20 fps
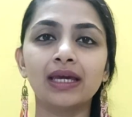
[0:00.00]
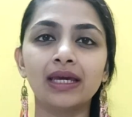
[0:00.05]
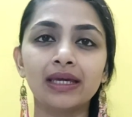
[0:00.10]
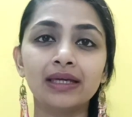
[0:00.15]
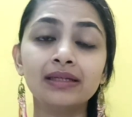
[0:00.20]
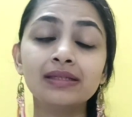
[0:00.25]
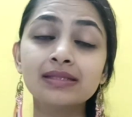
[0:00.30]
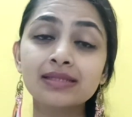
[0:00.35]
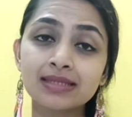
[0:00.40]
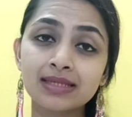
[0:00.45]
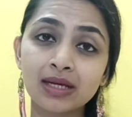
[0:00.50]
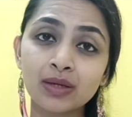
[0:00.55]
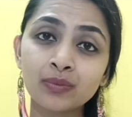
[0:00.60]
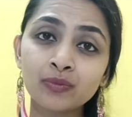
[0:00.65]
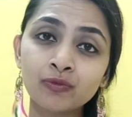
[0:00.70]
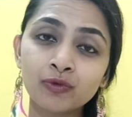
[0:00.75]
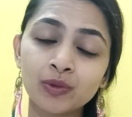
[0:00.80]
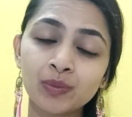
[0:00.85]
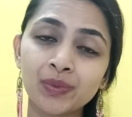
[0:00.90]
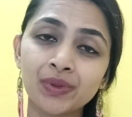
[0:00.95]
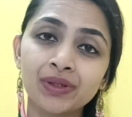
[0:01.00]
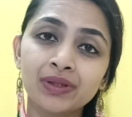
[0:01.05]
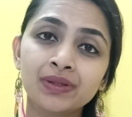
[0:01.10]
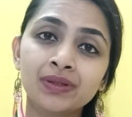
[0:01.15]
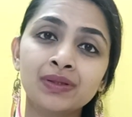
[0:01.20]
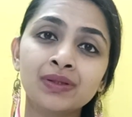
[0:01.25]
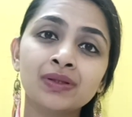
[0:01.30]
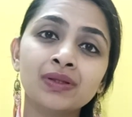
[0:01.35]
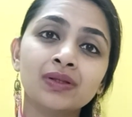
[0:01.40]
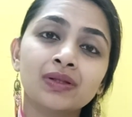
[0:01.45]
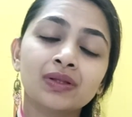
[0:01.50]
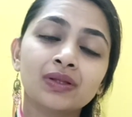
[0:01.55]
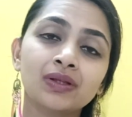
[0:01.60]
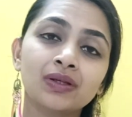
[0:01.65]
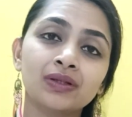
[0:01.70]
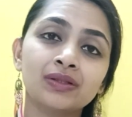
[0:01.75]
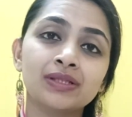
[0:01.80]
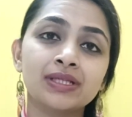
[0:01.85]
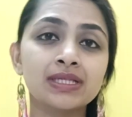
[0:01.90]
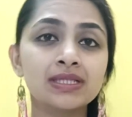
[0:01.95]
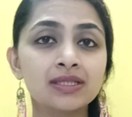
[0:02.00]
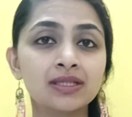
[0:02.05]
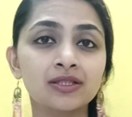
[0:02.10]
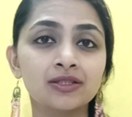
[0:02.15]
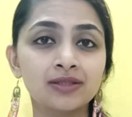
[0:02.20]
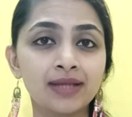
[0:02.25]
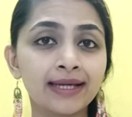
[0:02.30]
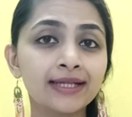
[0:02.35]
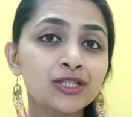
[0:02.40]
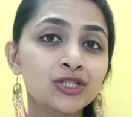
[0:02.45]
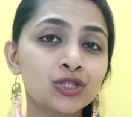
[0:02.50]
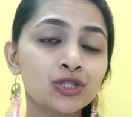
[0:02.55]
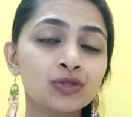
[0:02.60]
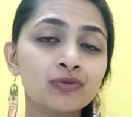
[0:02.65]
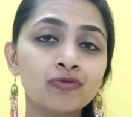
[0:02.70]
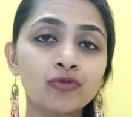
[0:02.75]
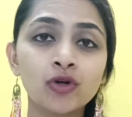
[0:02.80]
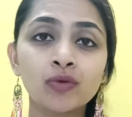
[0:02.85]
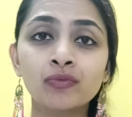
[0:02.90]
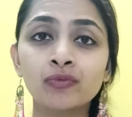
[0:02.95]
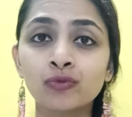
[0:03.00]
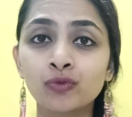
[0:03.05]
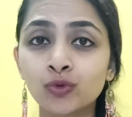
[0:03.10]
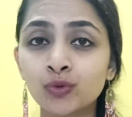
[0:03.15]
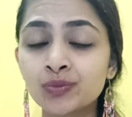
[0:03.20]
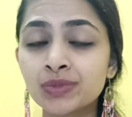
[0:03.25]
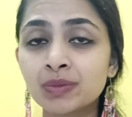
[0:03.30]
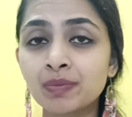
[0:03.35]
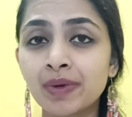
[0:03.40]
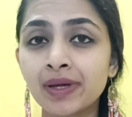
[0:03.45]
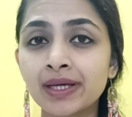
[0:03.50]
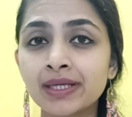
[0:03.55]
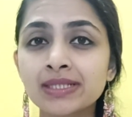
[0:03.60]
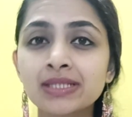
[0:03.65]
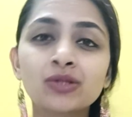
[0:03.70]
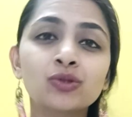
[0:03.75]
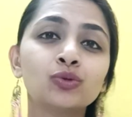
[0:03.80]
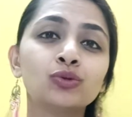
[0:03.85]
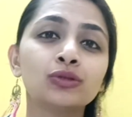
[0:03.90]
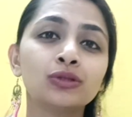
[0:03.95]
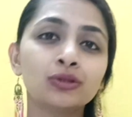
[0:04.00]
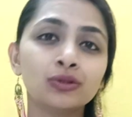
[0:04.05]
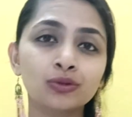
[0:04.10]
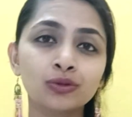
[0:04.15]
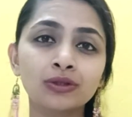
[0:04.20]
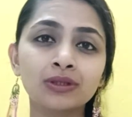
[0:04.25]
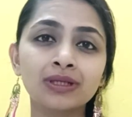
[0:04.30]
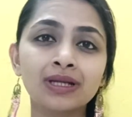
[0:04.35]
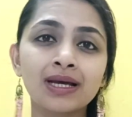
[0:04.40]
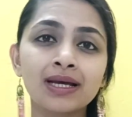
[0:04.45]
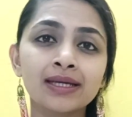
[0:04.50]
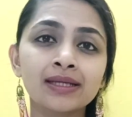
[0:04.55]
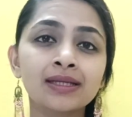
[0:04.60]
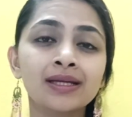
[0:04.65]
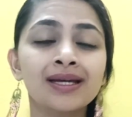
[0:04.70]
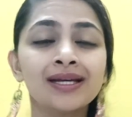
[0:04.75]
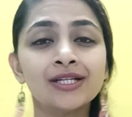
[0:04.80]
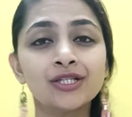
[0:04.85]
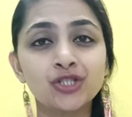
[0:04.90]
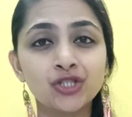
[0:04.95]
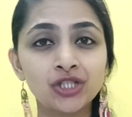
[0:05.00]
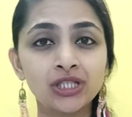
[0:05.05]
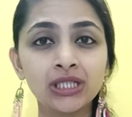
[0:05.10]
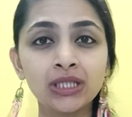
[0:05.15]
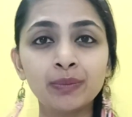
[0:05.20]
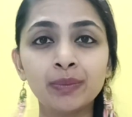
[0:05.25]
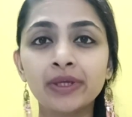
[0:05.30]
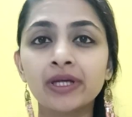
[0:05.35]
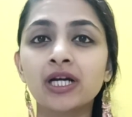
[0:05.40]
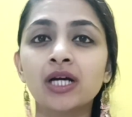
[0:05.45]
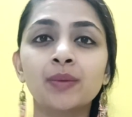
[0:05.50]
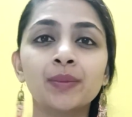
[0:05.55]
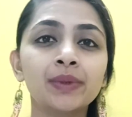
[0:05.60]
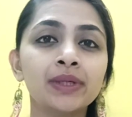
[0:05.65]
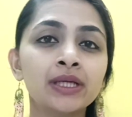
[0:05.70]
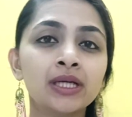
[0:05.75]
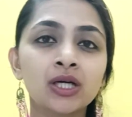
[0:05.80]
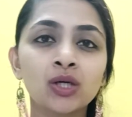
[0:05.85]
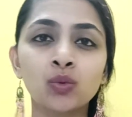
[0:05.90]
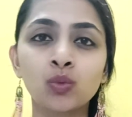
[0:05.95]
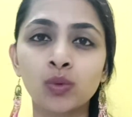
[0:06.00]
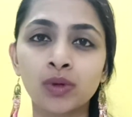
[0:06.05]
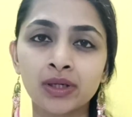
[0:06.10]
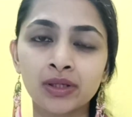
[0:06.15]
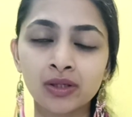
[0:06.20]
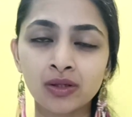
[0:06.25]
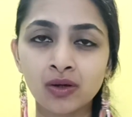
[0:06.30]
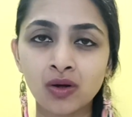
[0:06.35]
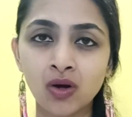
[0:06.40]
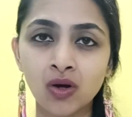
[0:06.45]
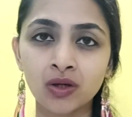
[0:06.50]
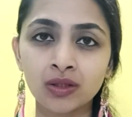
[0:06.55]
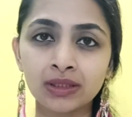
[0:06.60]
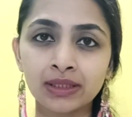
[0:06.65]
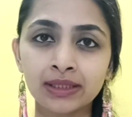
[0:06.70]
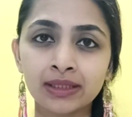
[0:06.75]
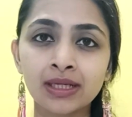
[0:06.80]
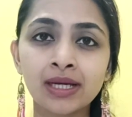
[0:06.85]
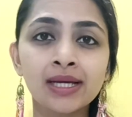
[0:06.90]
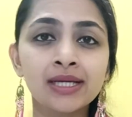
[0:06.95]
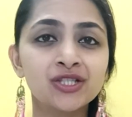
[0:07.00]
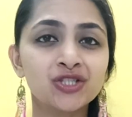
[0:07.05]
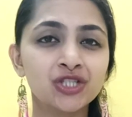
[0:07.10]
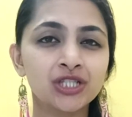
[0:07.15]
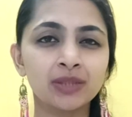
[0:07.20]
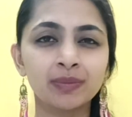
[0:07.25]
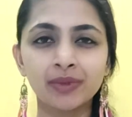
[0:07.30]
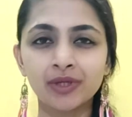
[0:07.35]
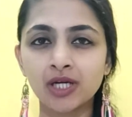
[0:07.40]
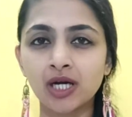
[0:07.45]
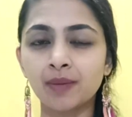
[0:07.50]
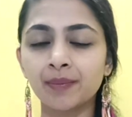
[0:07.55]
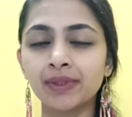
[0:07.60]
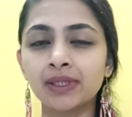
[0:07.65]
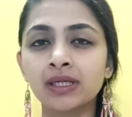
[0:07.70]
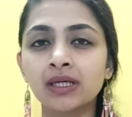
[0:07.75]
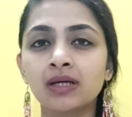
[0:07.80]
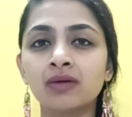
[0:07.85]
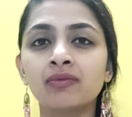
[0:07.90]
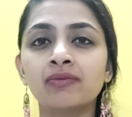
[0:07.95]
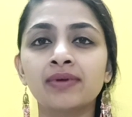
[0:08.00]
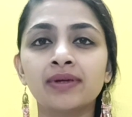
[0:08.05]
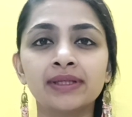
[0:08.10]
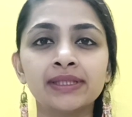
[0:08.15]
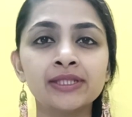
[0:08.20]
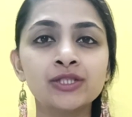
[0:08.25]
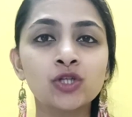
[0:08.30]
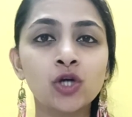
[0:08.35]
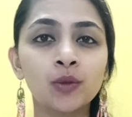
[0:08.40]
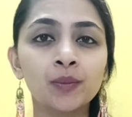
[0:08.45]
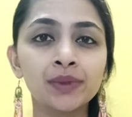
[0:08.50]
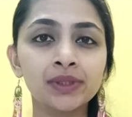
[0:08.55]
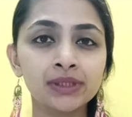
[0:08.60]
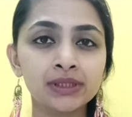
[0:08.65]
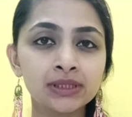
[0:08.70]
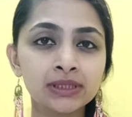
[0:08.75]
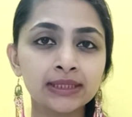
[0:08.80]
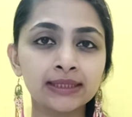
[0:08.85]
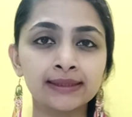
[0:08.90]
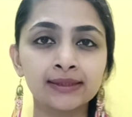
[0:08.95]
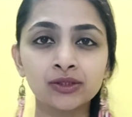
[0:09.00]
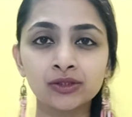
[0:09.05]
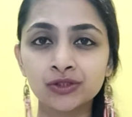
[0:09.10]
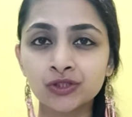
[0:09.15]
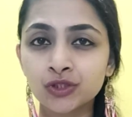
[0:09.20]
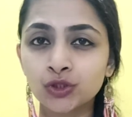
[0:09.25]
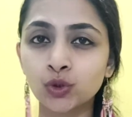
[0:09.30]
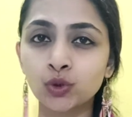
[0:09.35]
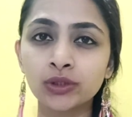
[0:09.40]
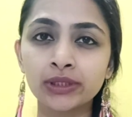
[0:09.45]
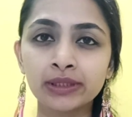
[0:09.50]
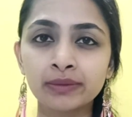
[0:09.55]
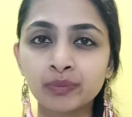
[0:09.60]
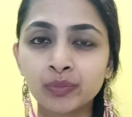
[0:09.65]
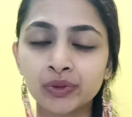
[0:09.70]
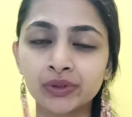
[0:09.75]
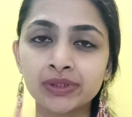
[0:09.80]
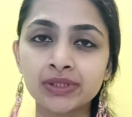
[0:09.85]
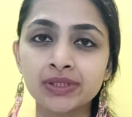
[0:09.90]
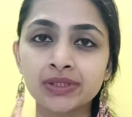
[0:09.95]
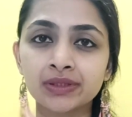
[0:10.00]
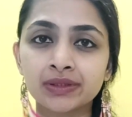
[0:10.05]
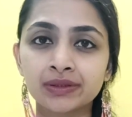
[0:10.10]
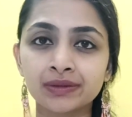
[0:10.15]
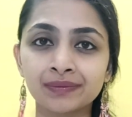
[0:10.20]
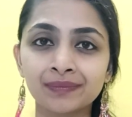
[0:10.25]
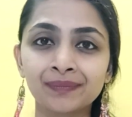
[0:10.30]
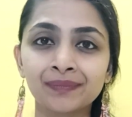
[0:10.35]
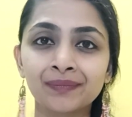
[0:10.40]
In some women, the disconnection from womb space could look like she becoming a workaholic, she becoming a very dominant and controlling person.